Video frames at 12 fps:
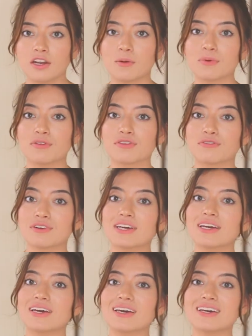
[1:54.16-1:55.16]
Number
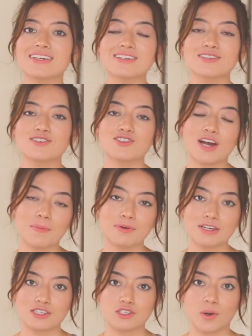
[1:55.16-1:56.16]
three is
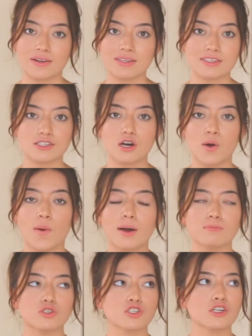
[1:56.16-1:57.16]
Japanese toilets. So
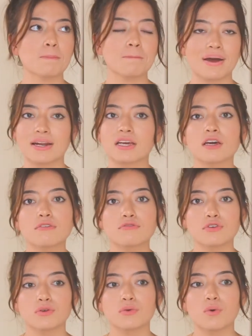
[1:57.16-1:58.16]
I'm sure many of
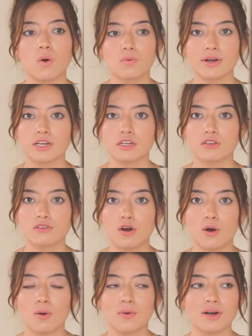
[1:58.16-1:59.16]
you already
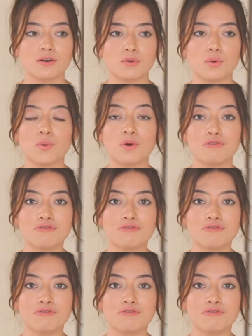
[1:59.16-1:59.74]
know the cool